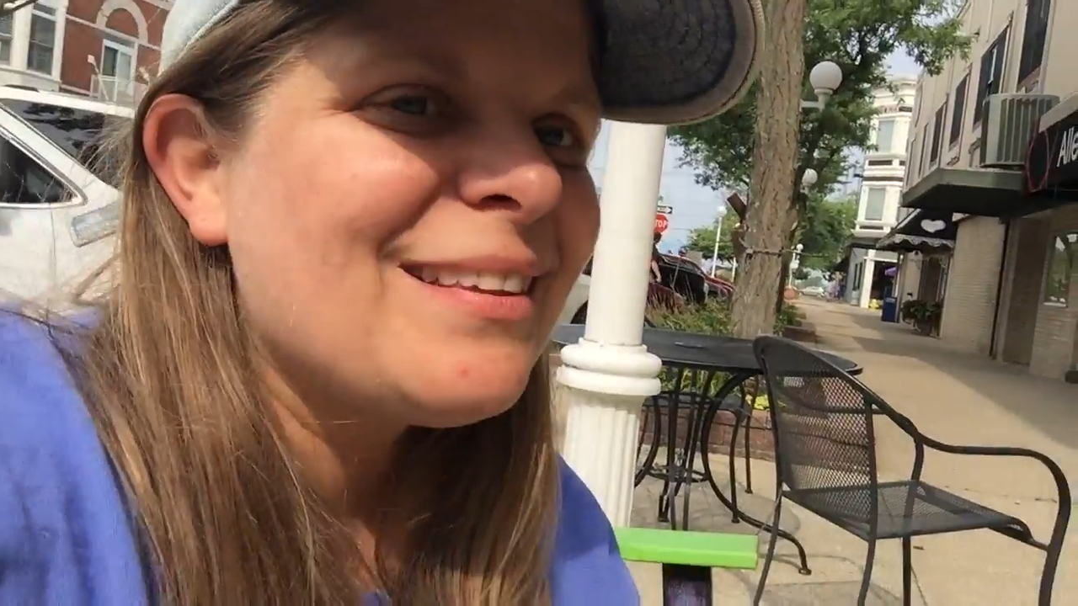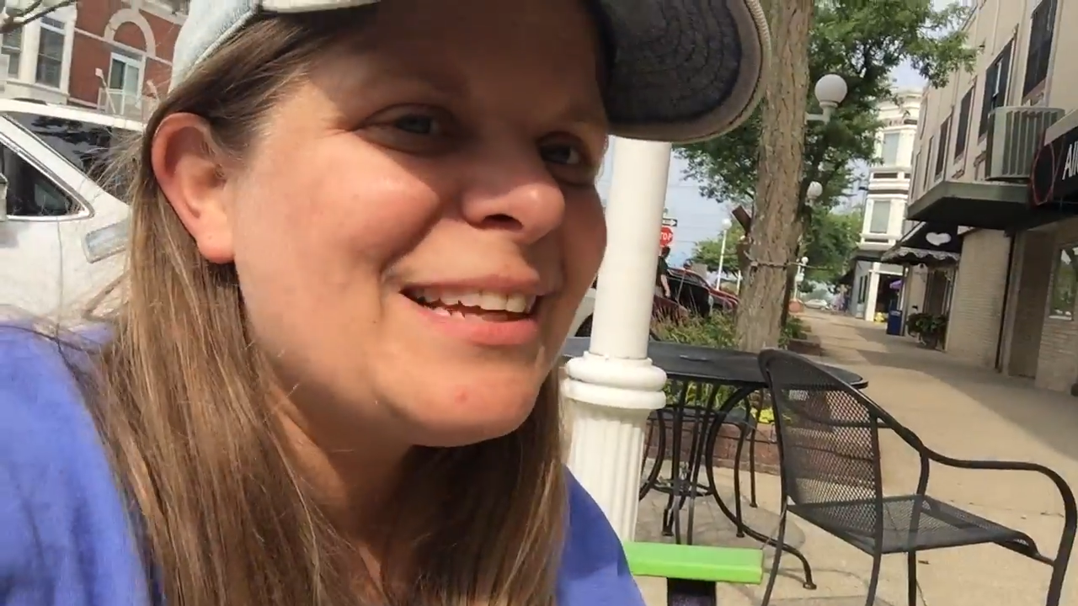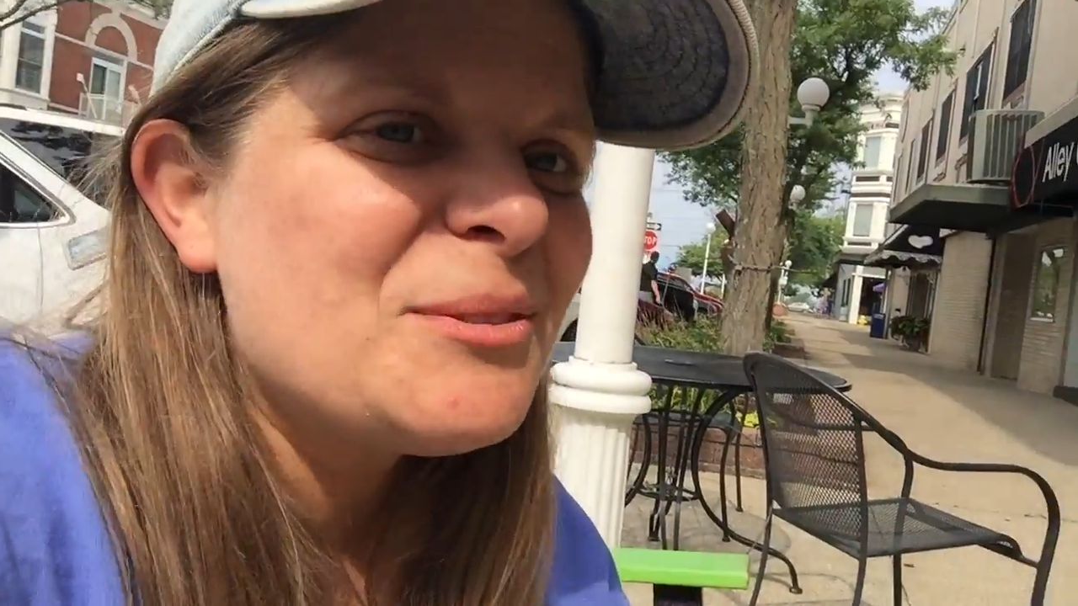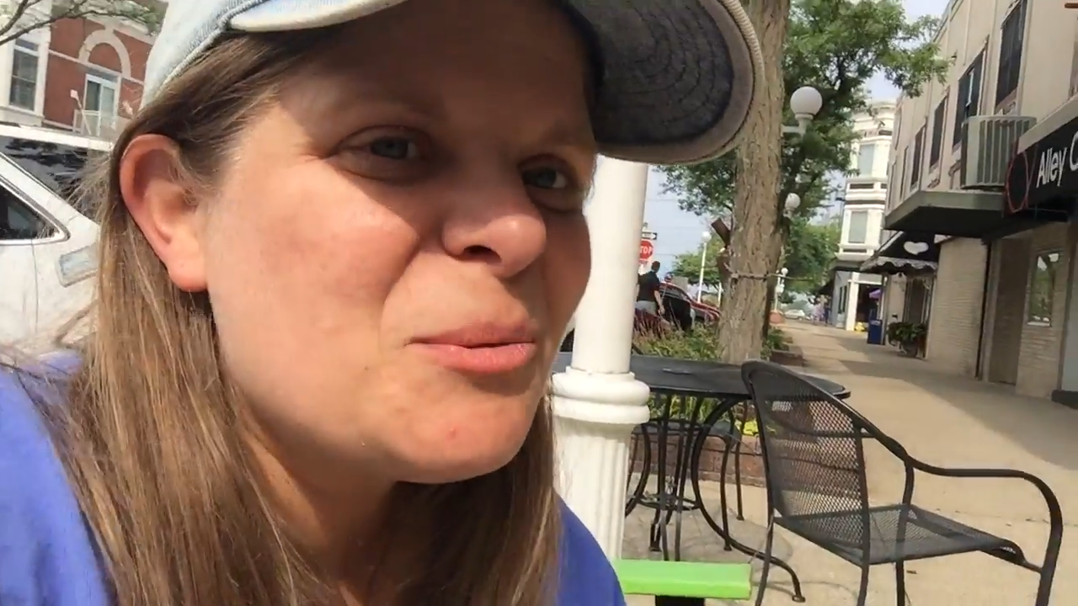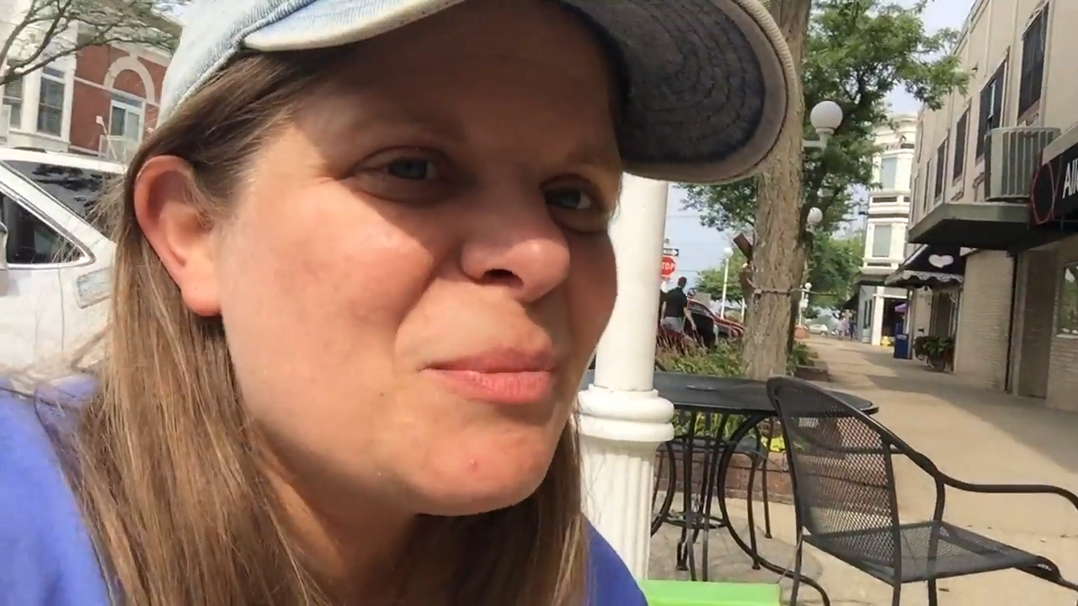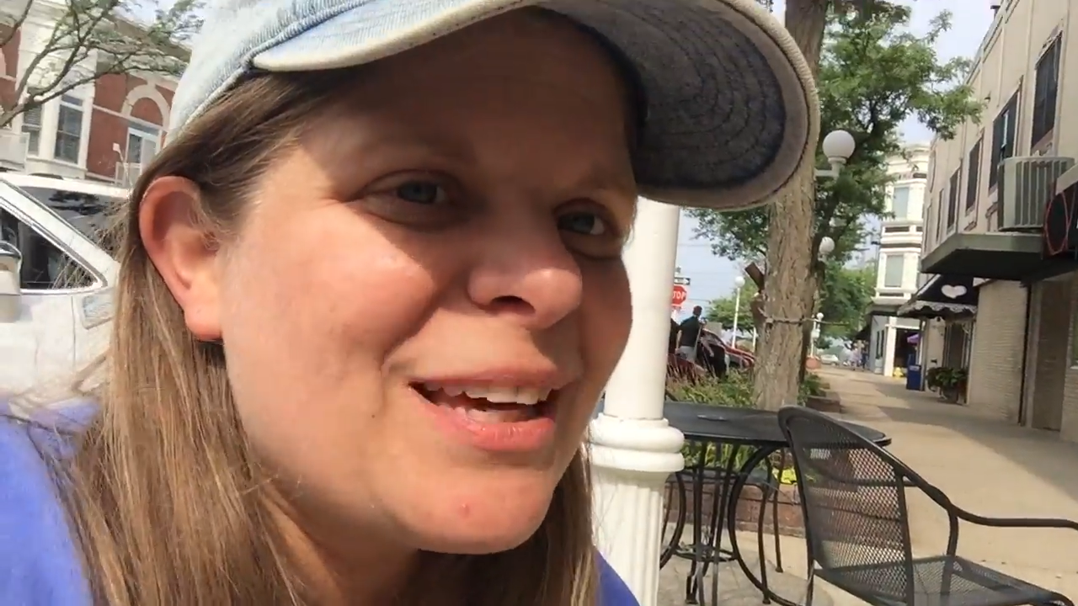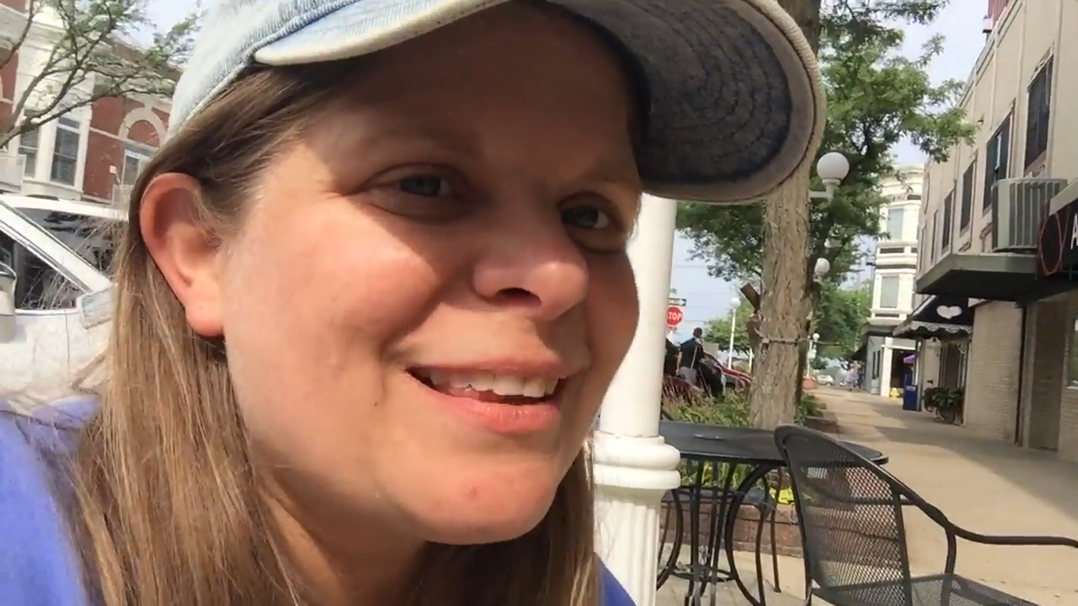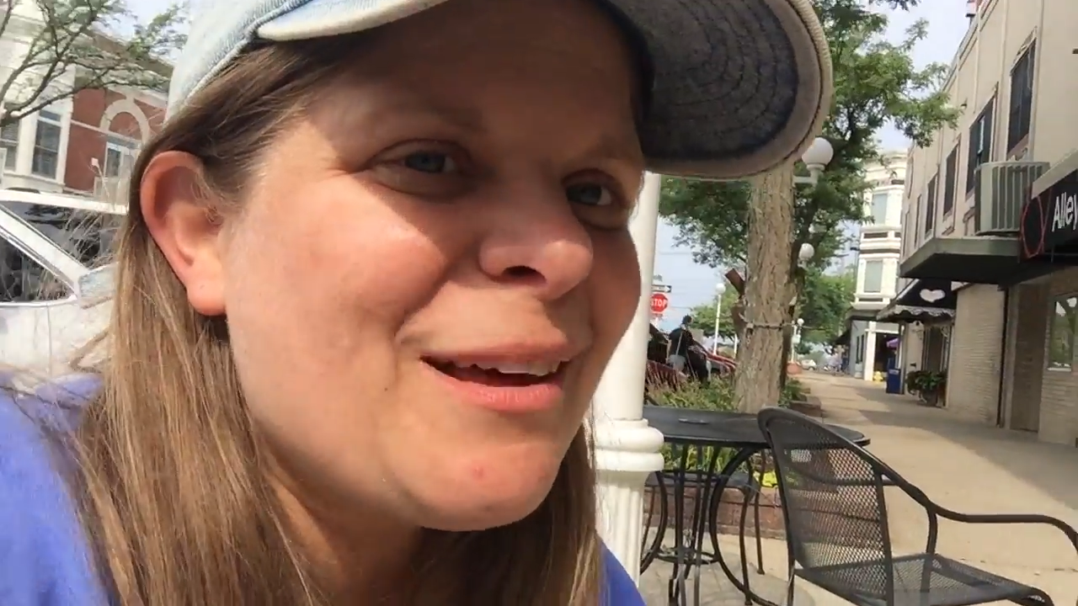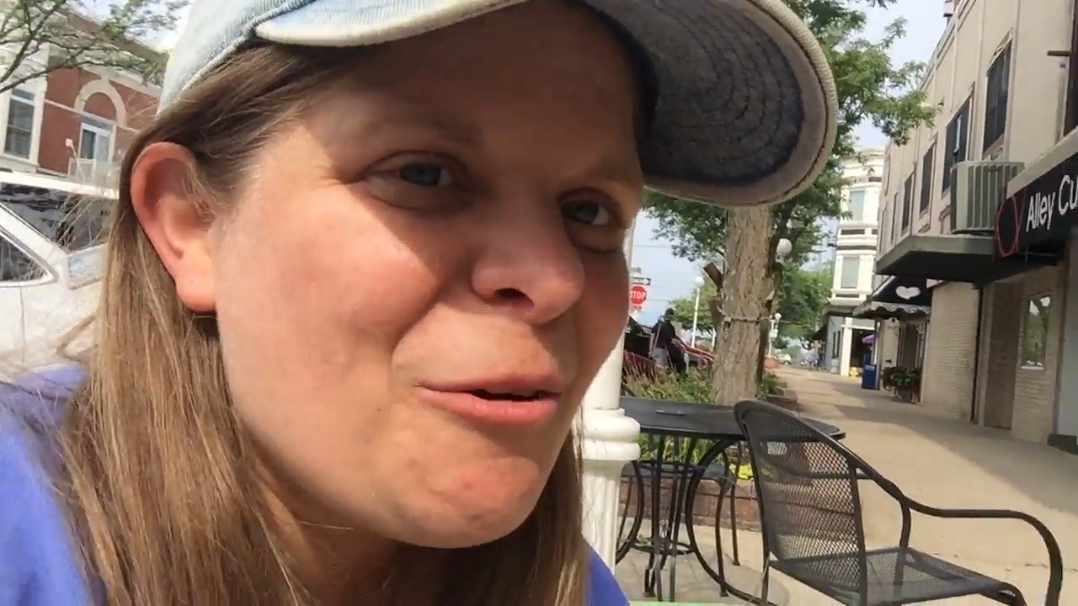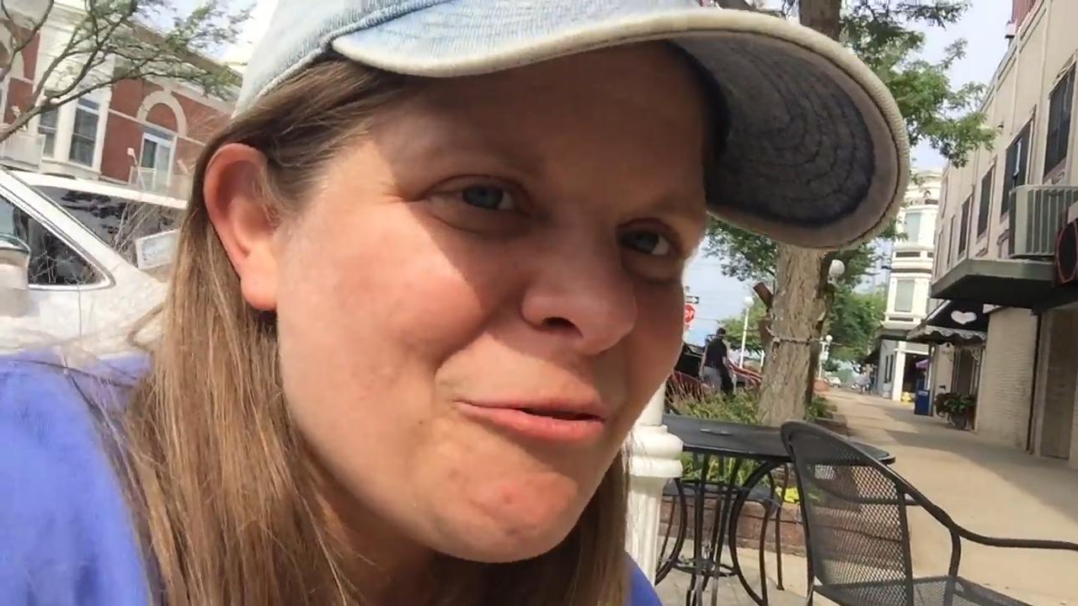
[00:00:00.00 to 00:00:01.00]
the things with
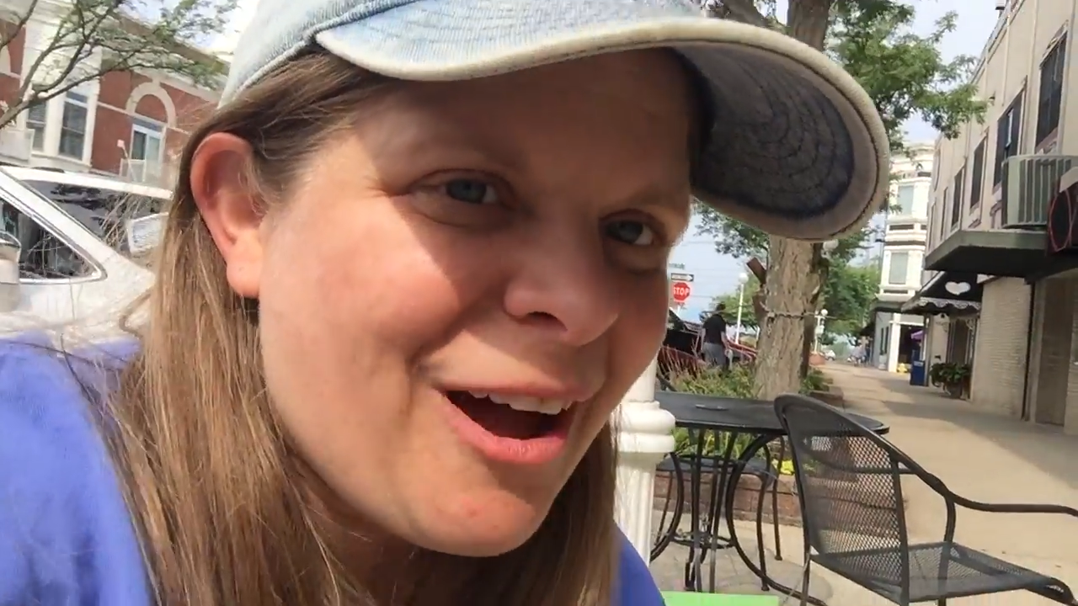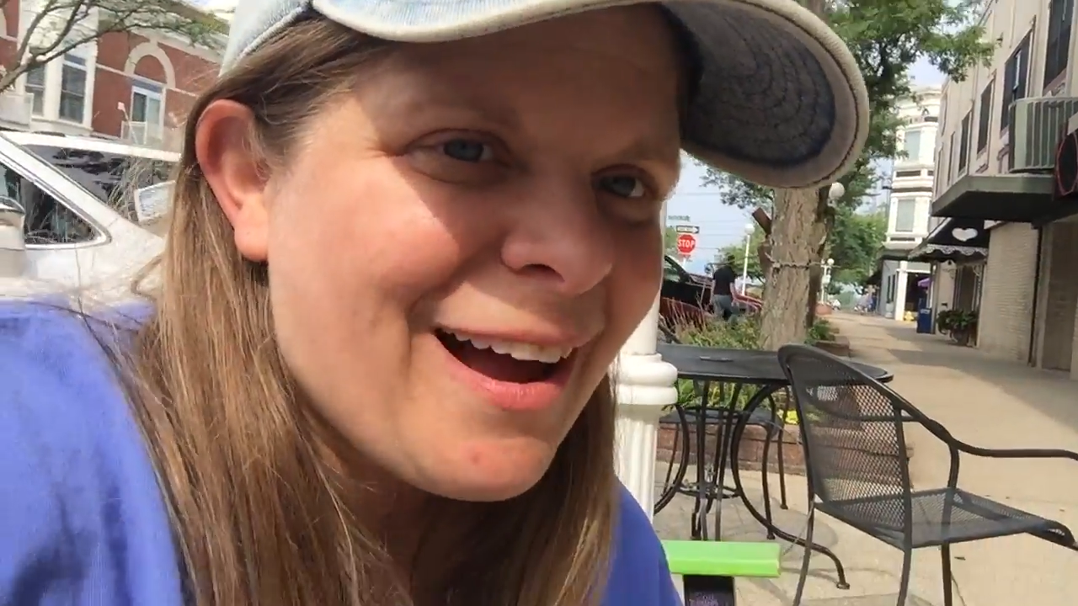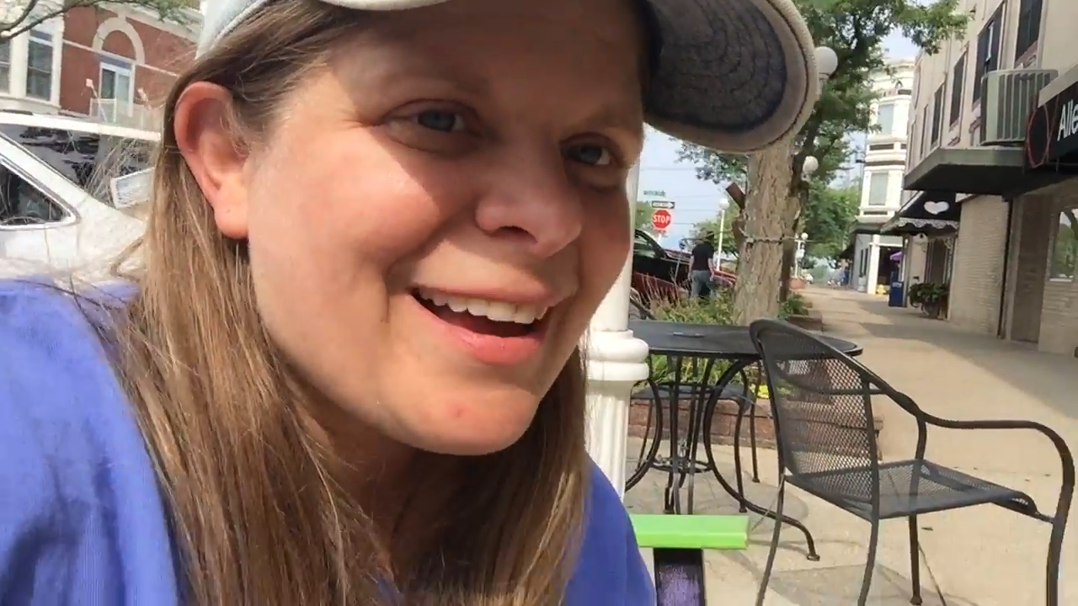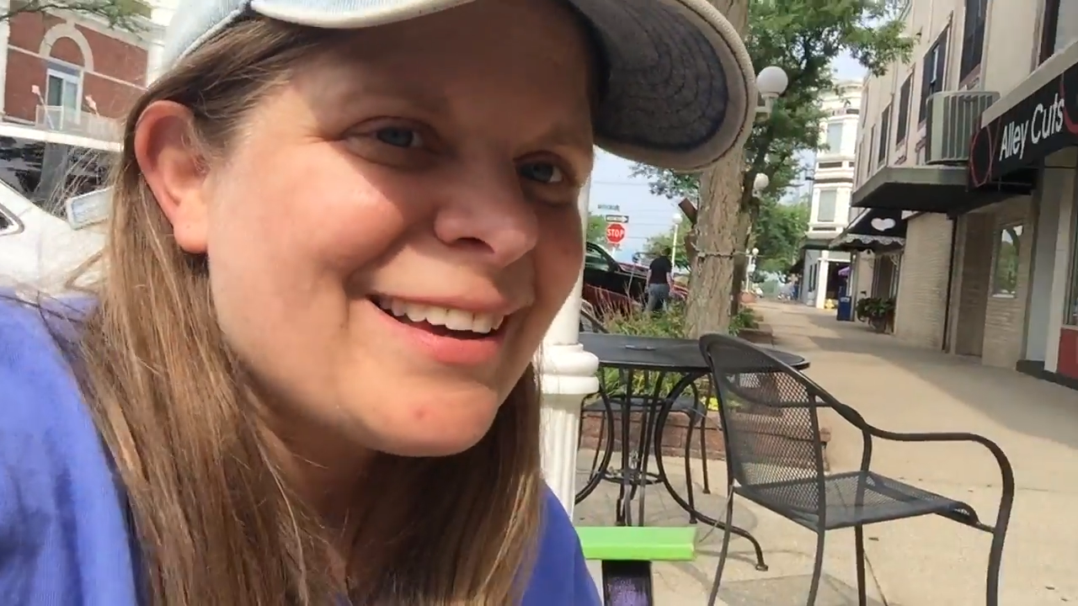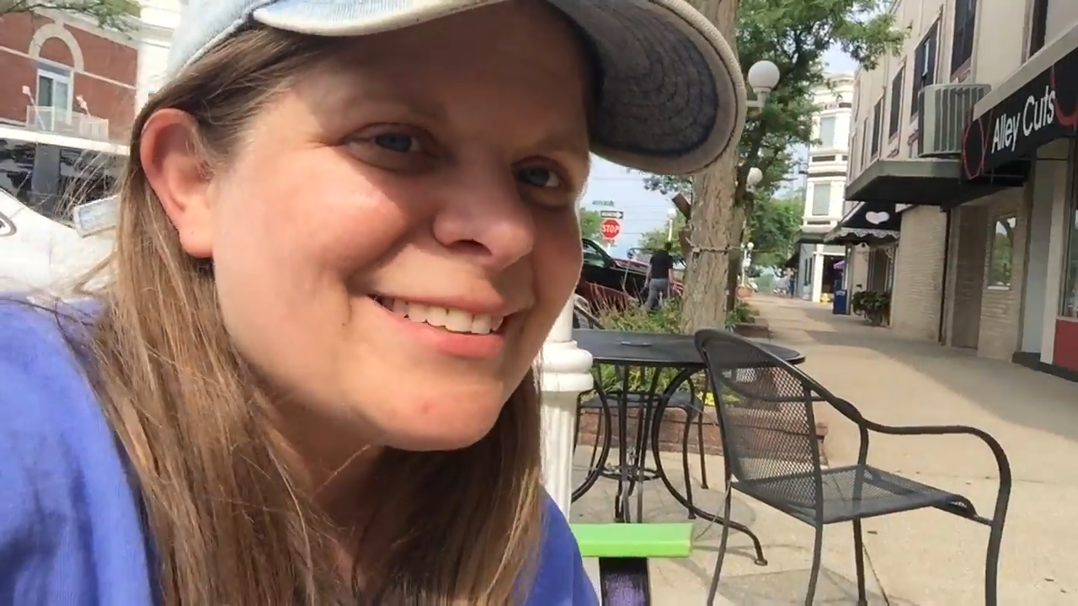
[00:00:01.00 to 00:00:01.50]
being lo-fi